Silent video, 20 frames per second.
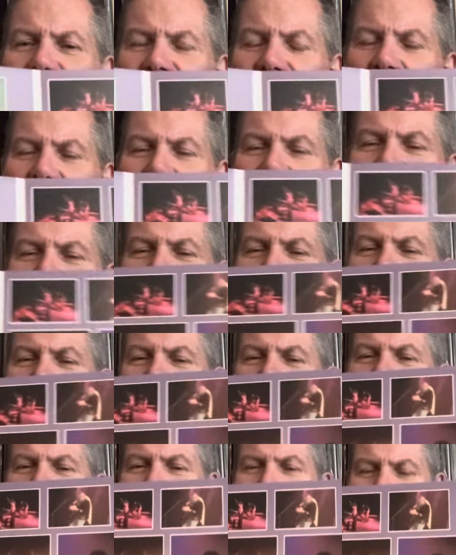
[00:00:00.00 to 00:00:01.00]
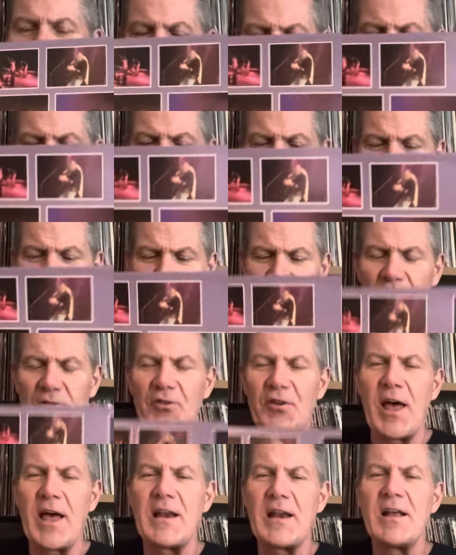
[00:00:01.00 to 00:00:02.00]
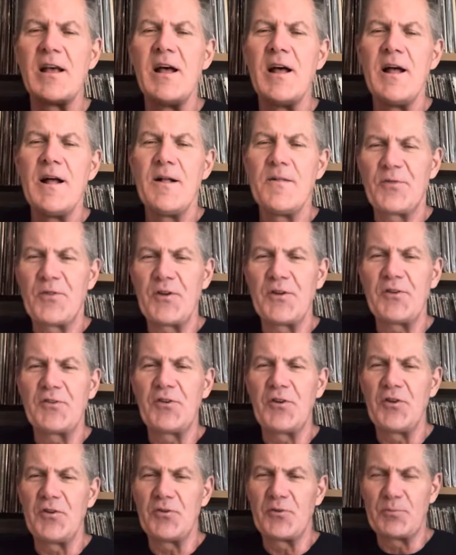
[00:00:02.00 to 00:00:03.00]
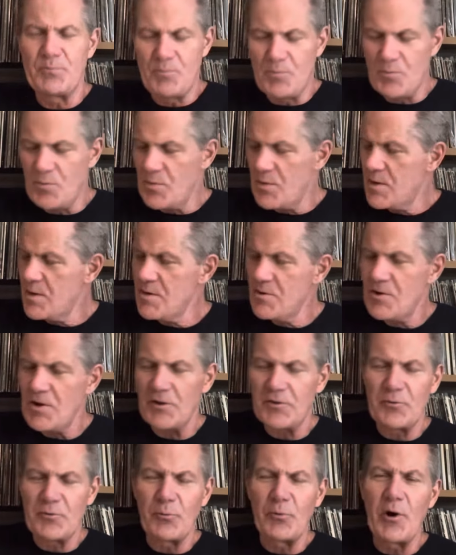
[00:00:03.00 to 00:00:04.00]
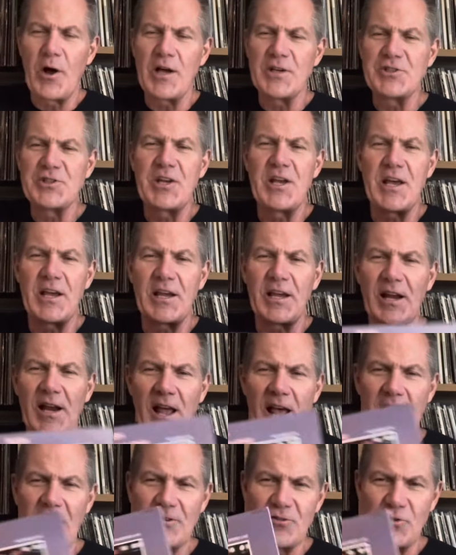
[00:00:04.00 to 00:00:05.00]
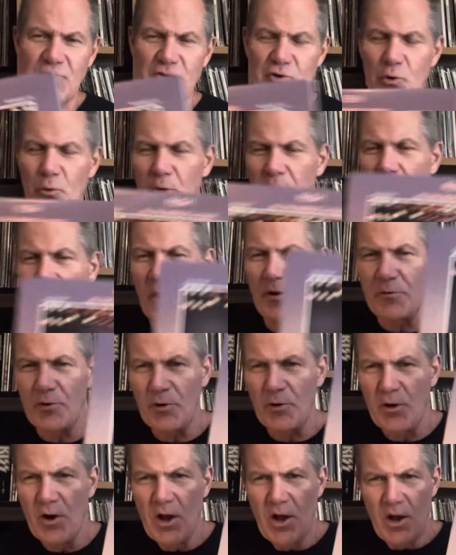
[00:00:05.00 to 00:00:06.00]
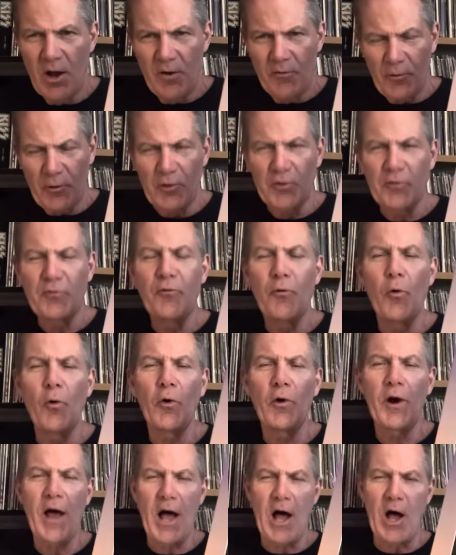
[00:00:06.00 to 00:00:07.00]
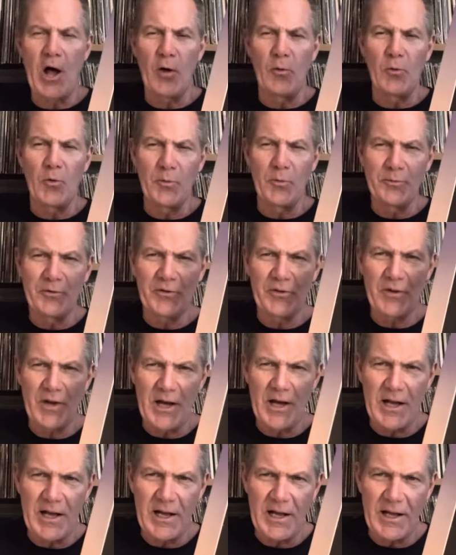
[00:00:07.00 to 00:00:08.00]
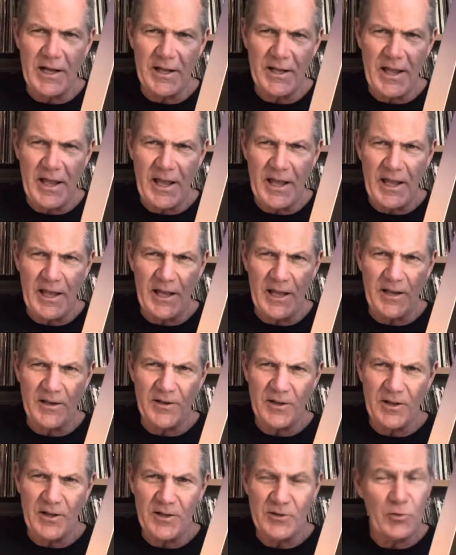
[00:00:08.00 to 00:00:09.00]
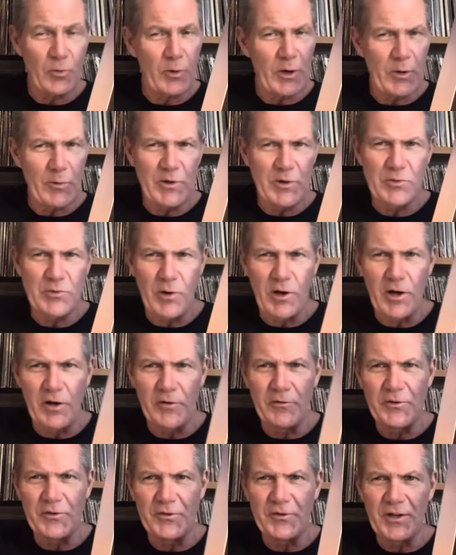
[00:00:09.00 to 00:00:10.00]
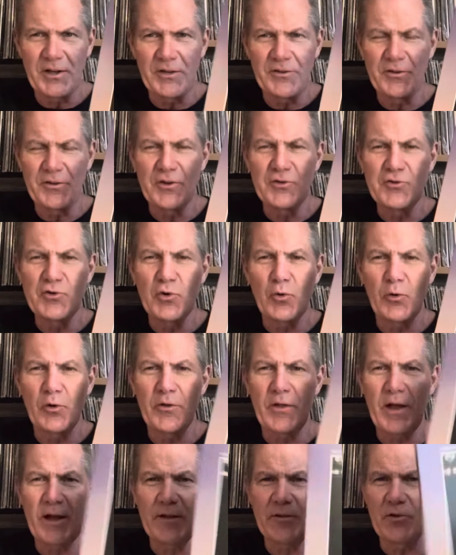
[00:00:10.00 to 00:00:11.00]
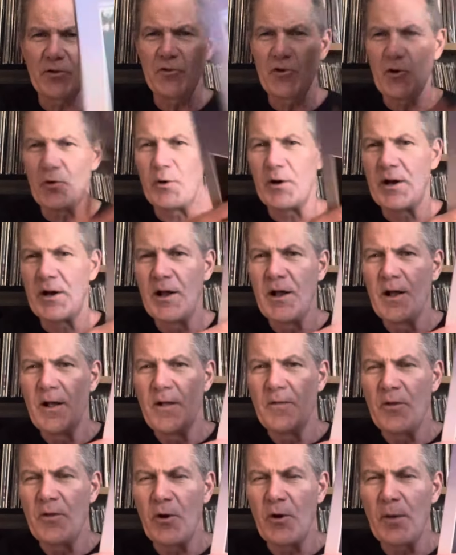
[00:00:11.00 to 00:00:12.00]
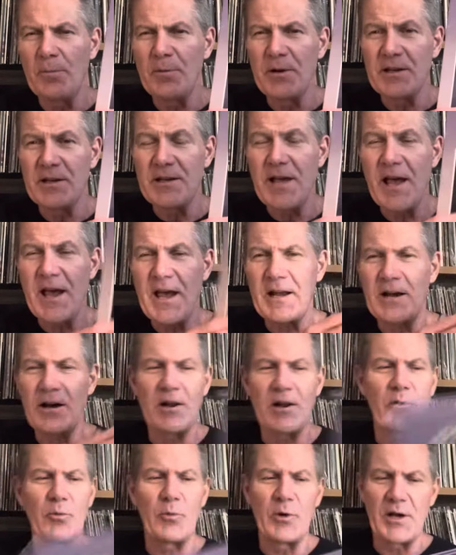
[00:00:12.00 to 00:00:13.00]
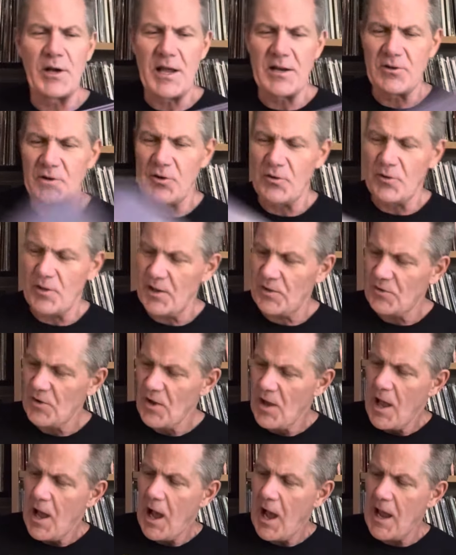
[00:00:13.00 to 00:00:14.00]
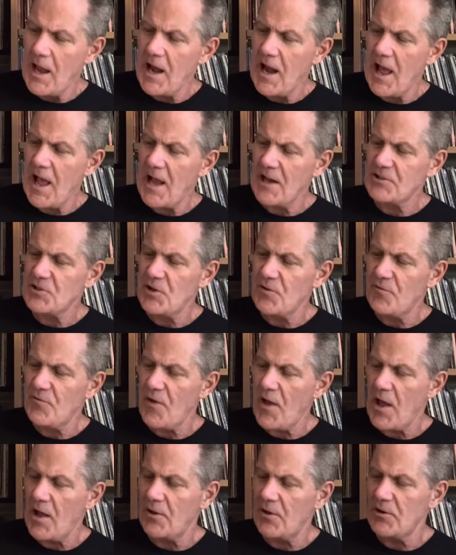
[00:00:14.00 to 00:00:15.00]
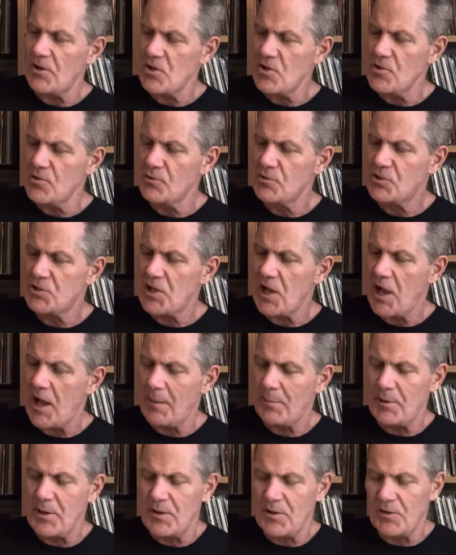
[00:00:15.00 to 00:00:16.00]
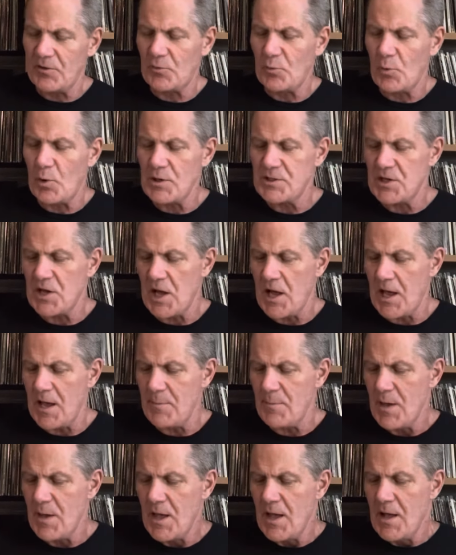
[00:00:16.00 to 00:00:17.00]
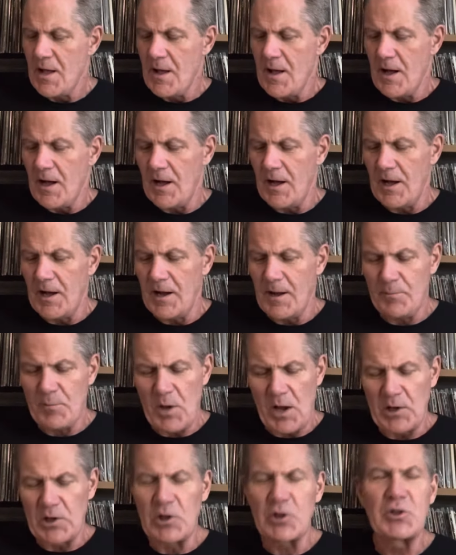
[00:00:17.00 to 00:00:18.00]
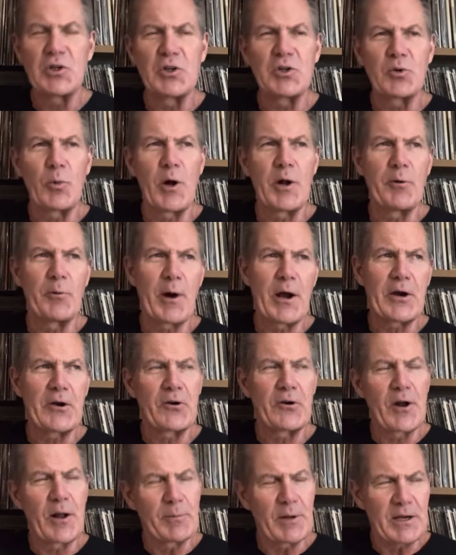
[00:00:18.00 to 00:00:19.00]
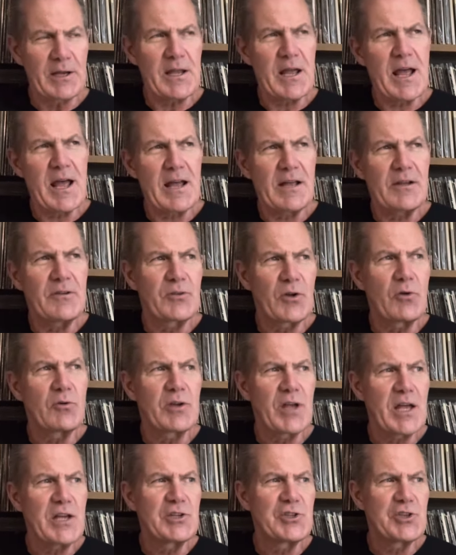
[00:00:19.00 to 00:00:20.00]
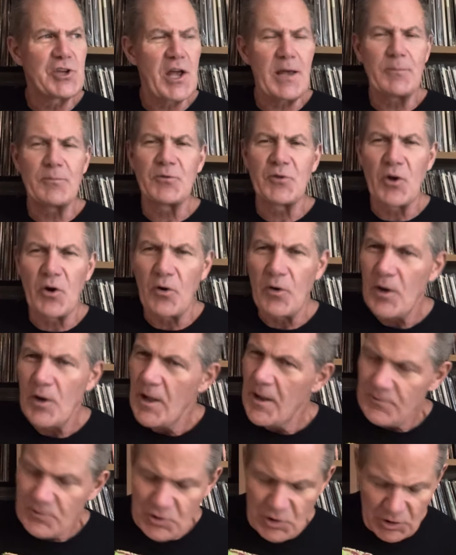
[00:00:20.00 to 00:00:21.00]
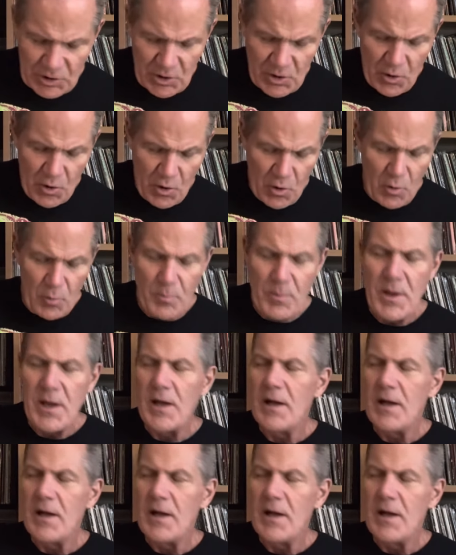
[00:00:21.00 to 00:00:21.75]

vinyl. This is a double record set. This is just Rush kicking ass. They're touring off their first four albums, uh, and uh, 2112 is, is the tour that they're doing. They're up in Canada when they do this. I had actually found a used copy of this one time. Uh, I looked at the one record. I'm like, yeah, it was okay shape, so took it home.